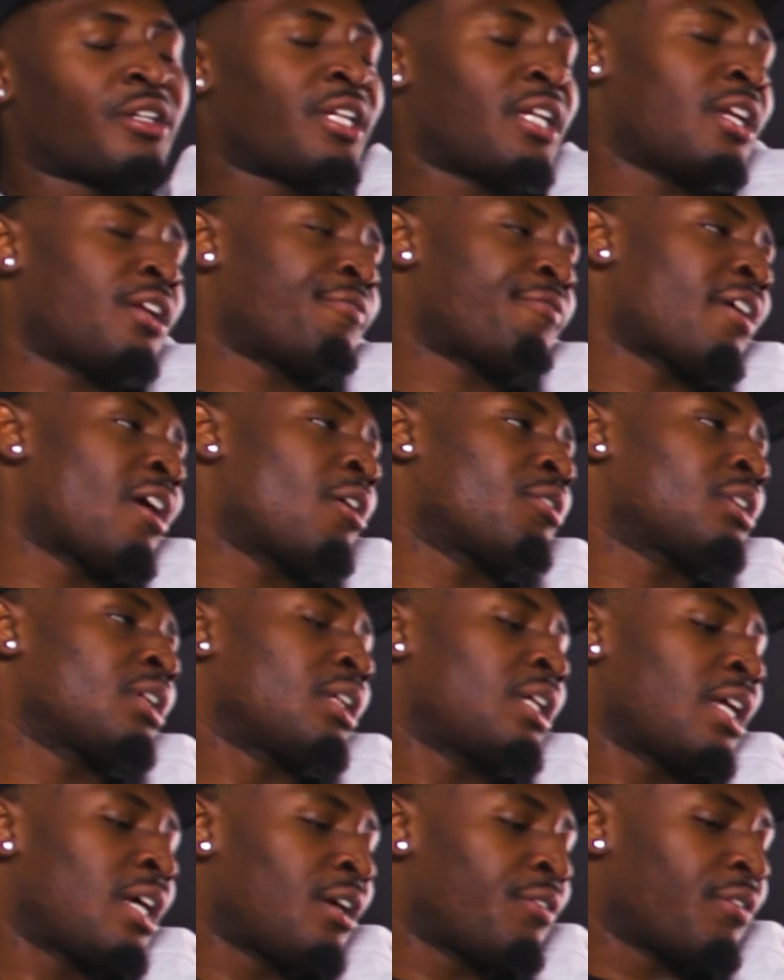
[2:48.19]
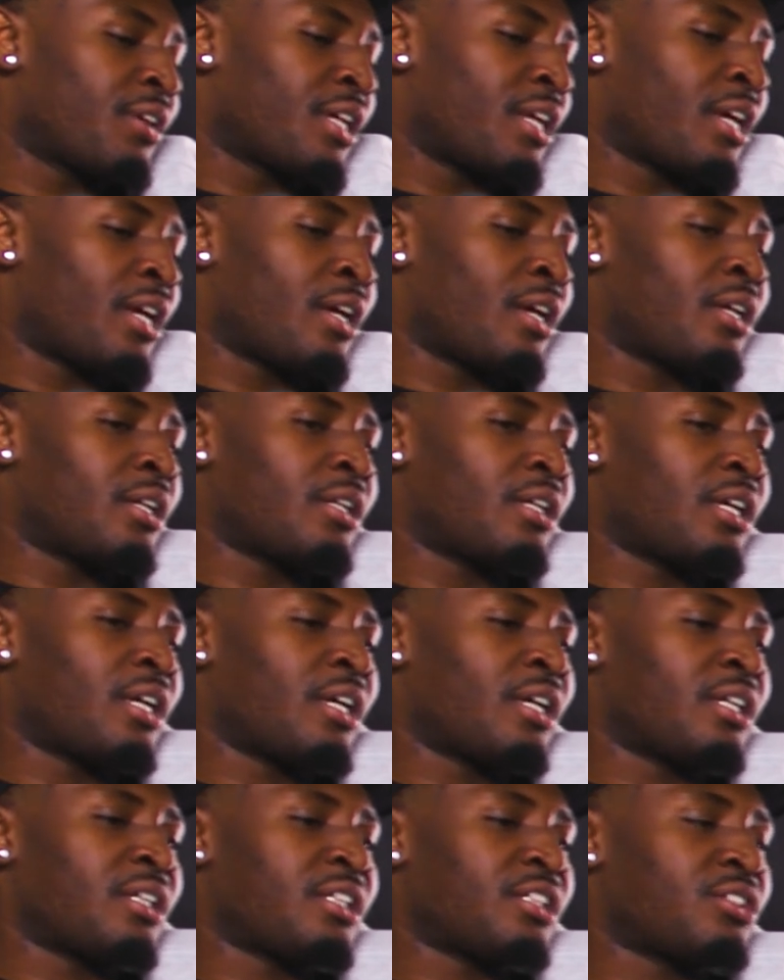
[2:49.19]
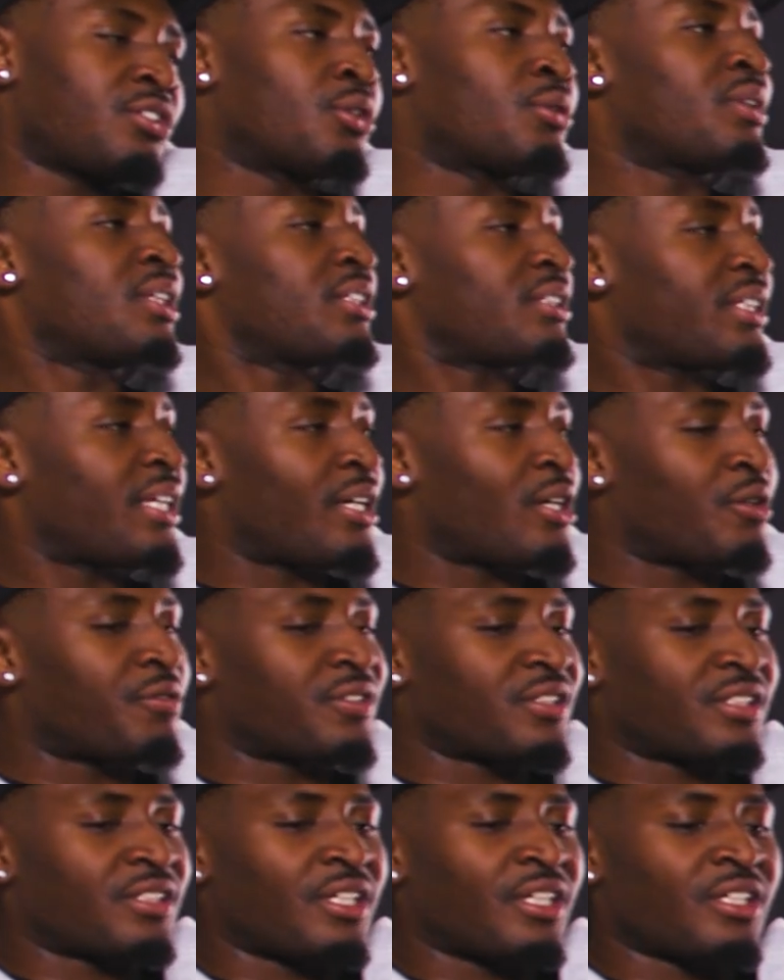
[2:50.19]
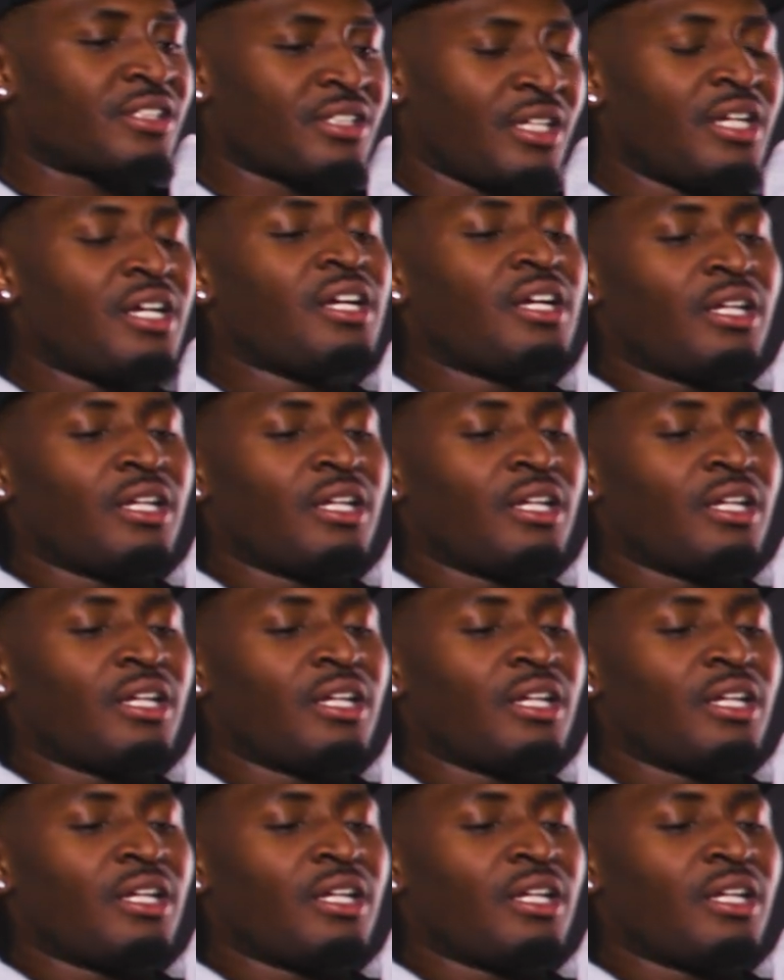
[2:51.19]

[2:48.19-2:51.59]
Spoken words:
And then he found the love again, and he's doing his thing overseas.